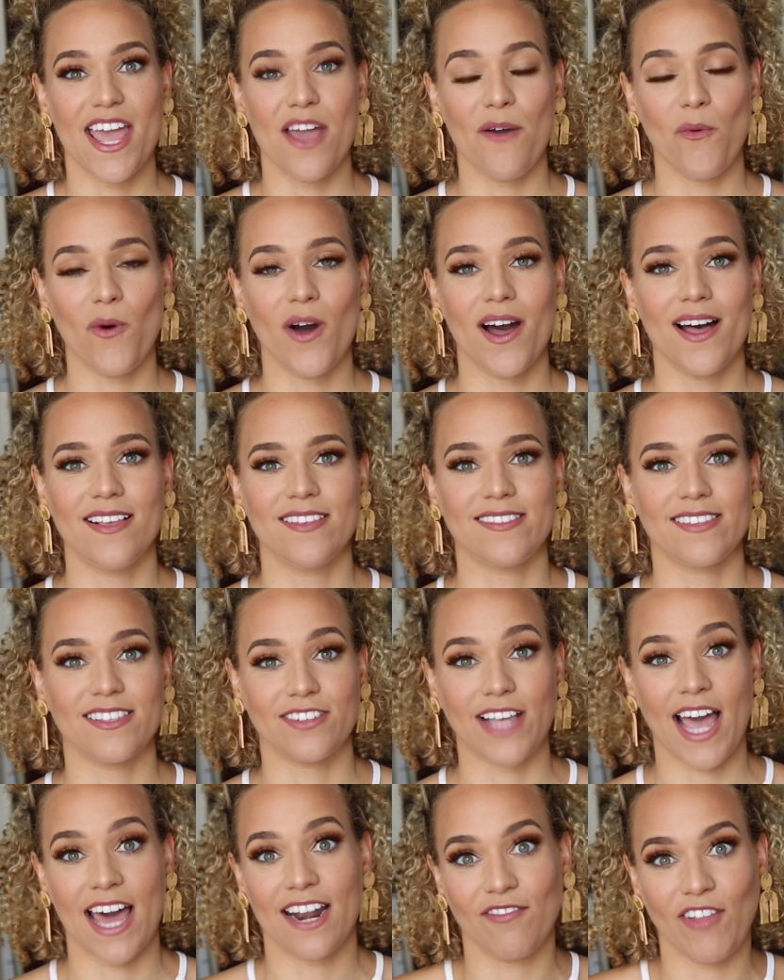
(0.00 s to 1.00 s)

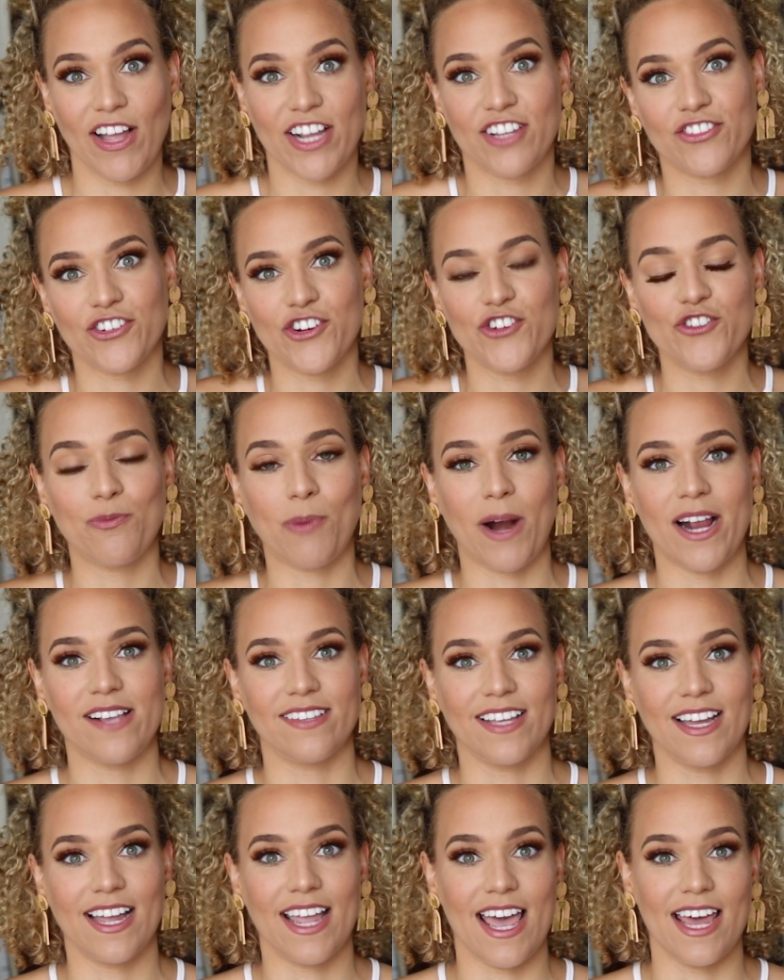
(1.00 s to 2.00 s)
It's kind of like surge
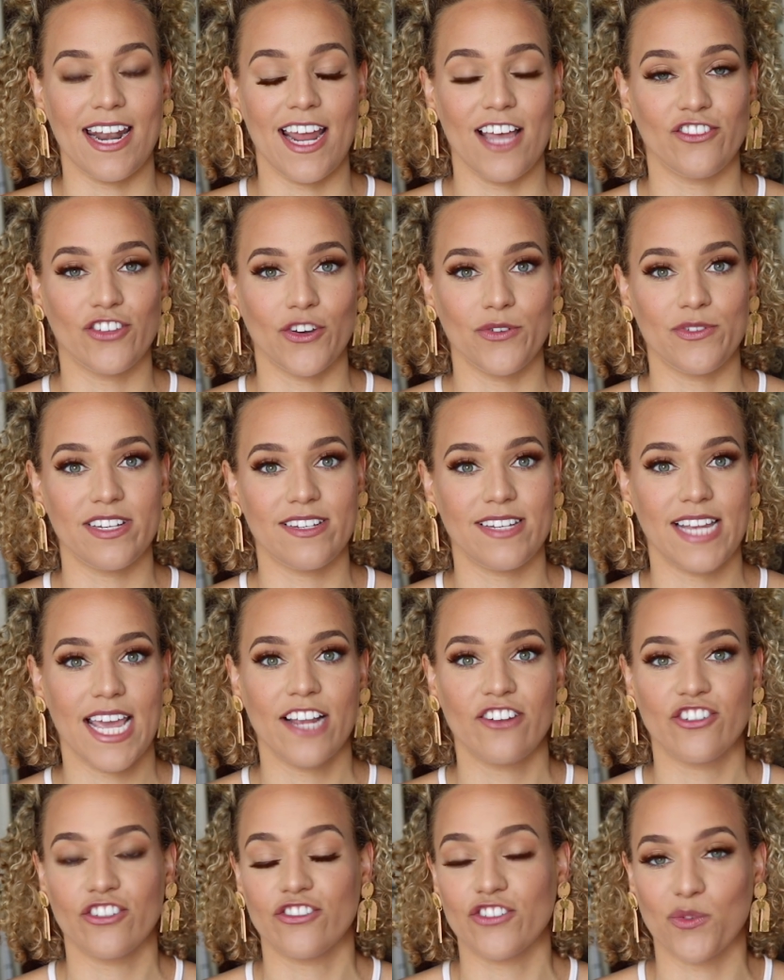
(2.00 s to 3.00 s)
pricing again. And so to
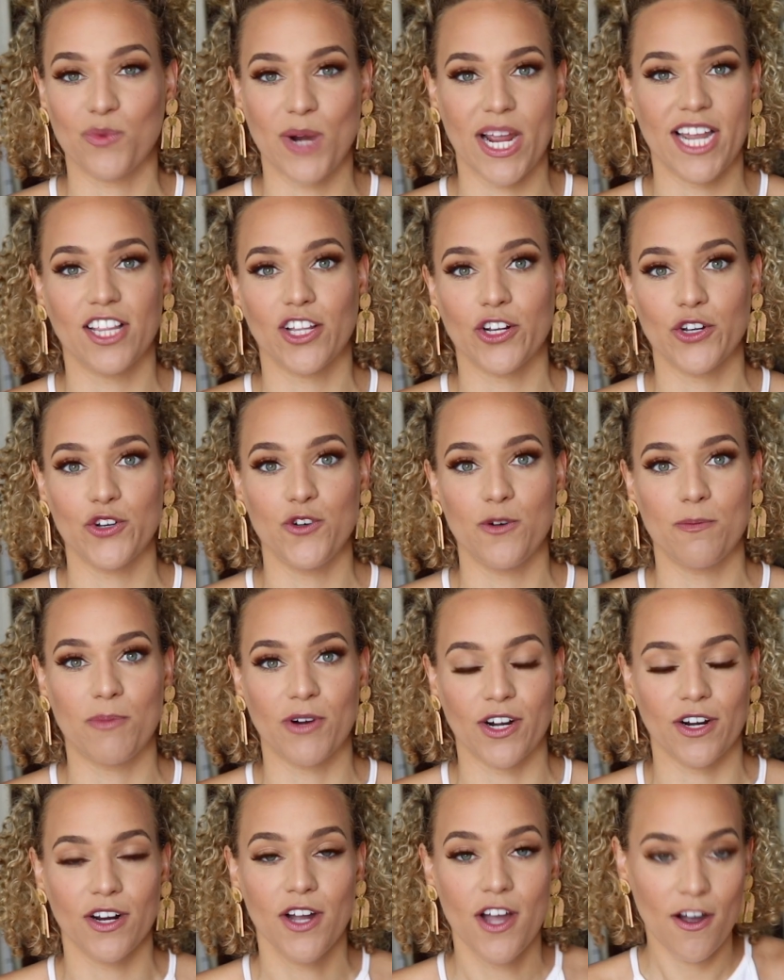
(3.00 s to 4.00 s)
take just a regular
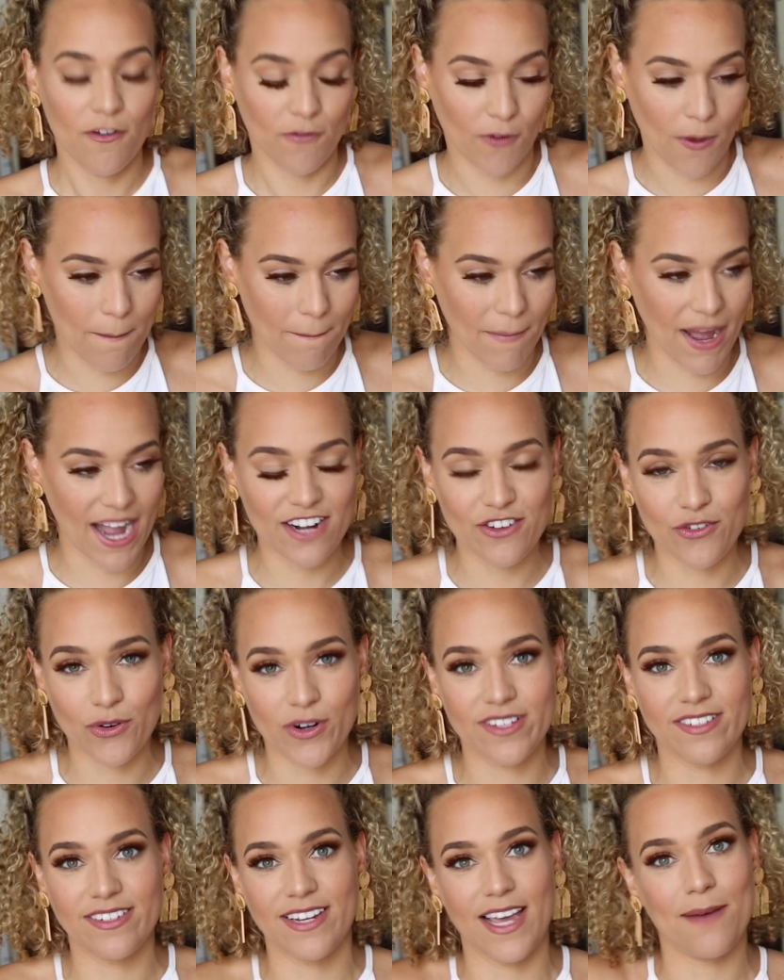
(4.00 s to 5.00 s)
Uber from my
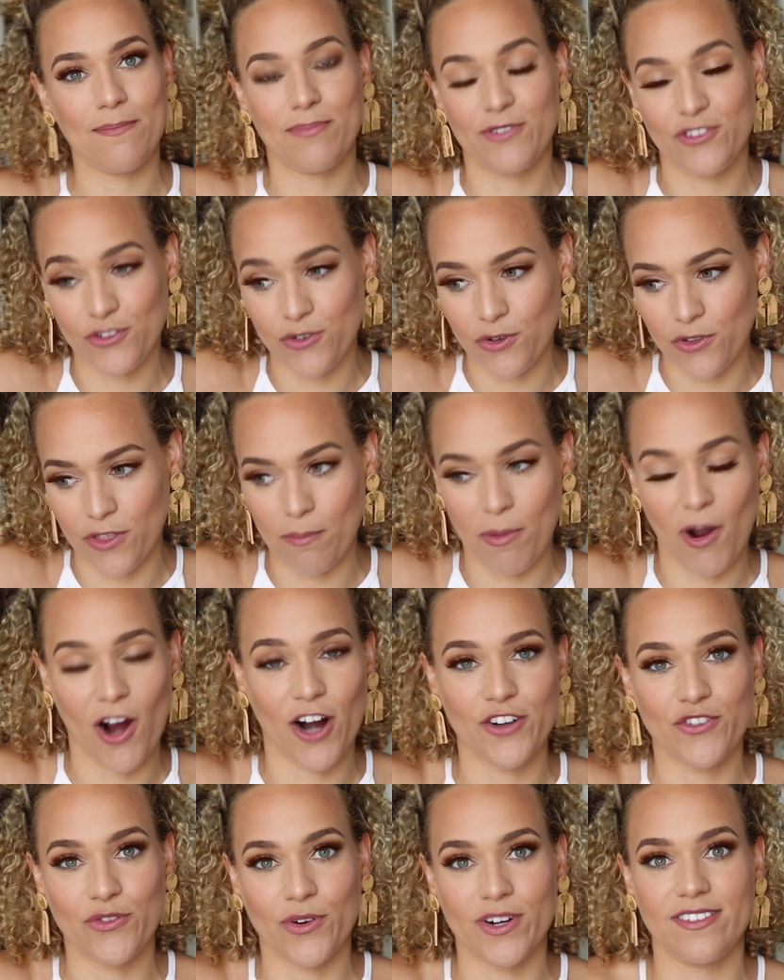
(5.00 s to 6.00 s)
doorstep to the
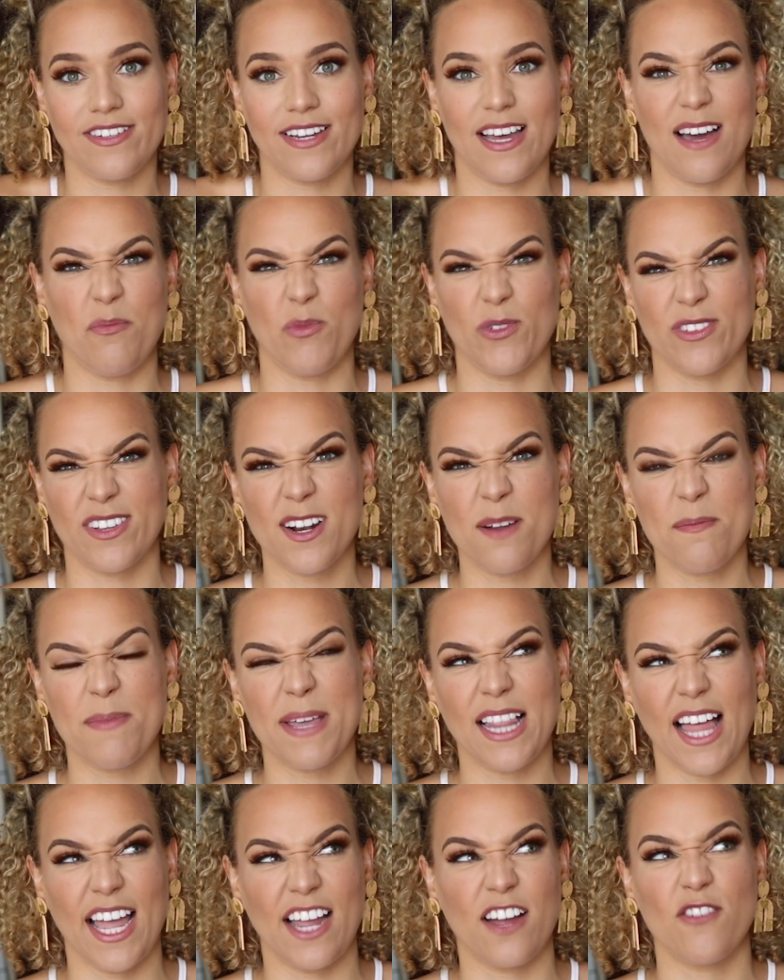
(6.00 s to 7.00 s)
bar doorstep was gonna
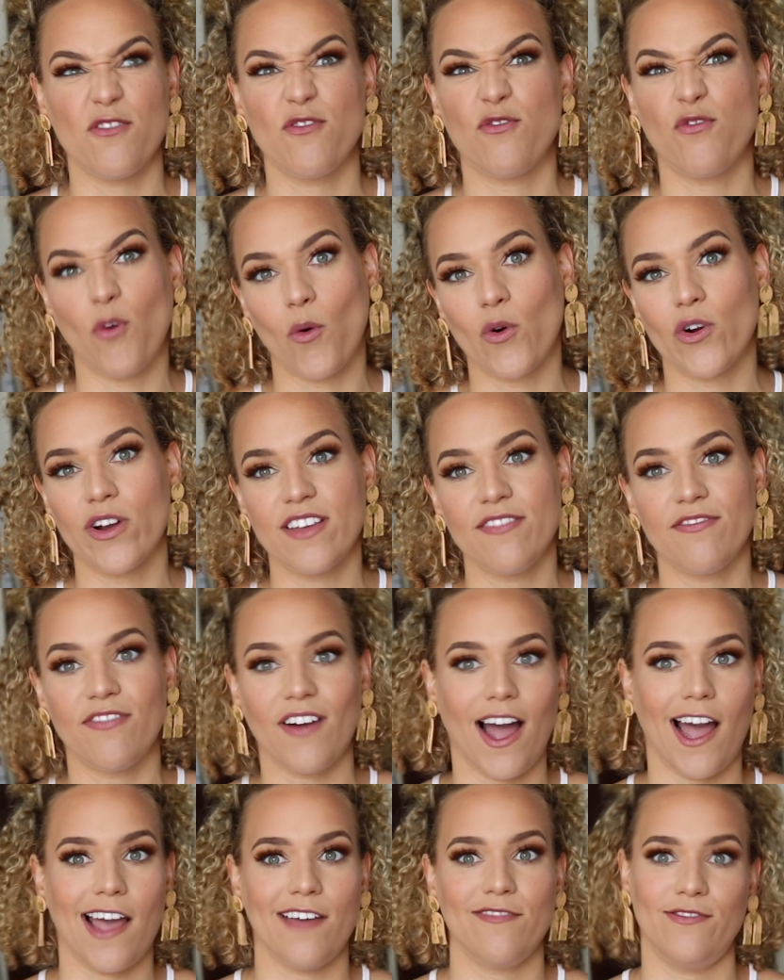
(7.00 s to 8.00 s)
be like
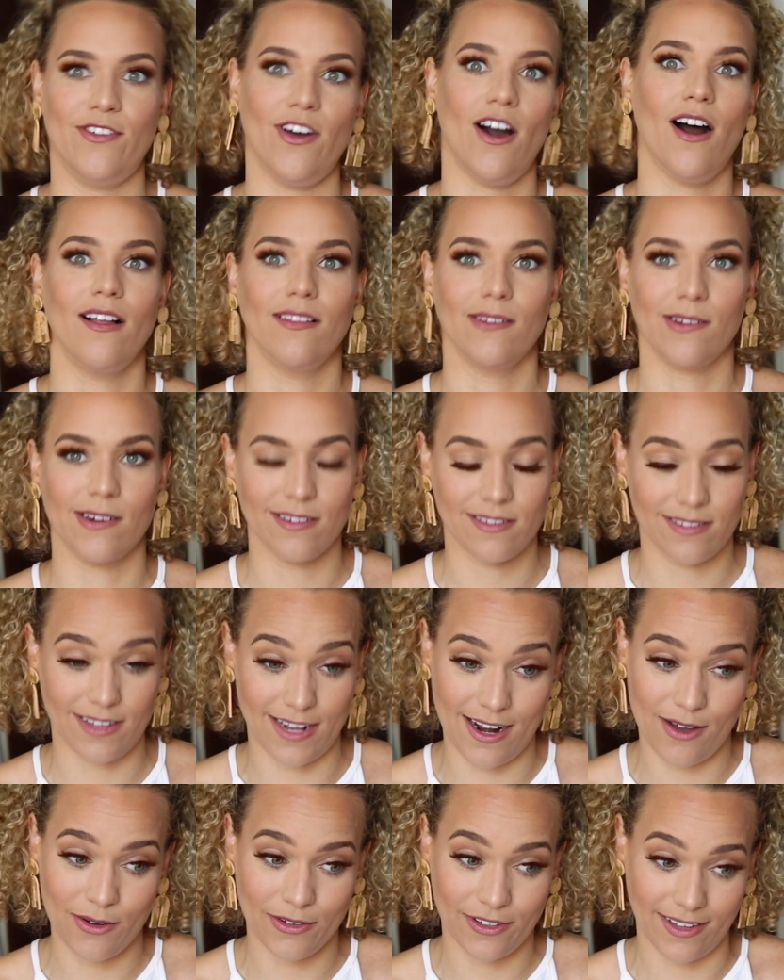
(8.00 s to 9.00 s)
$45.
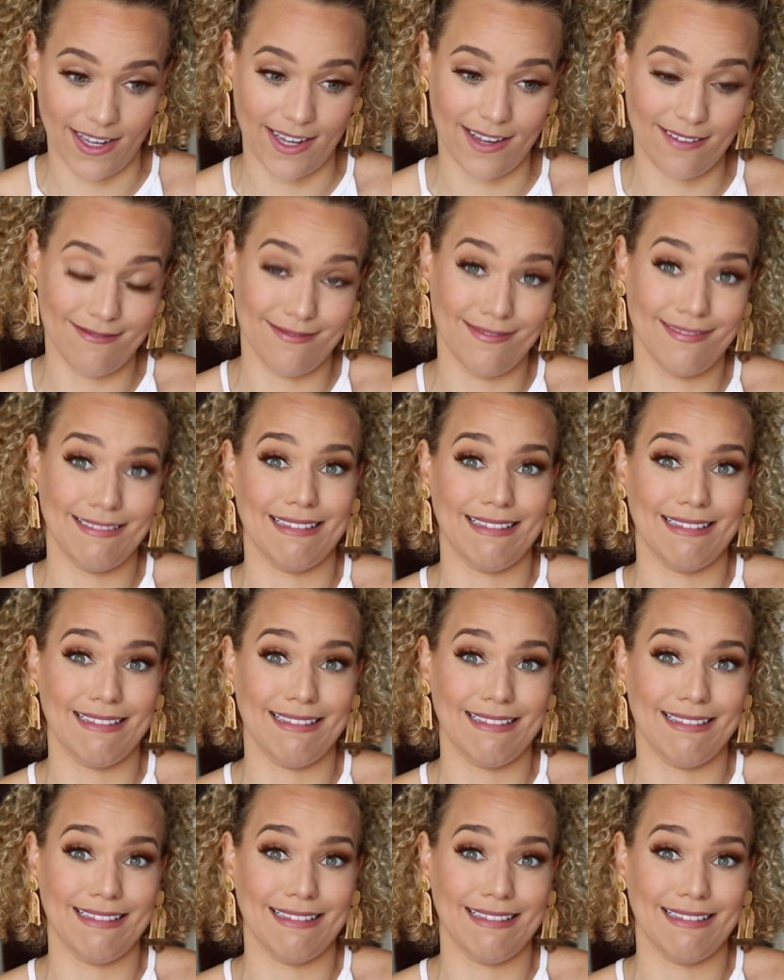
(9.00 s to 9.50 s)
And I was like,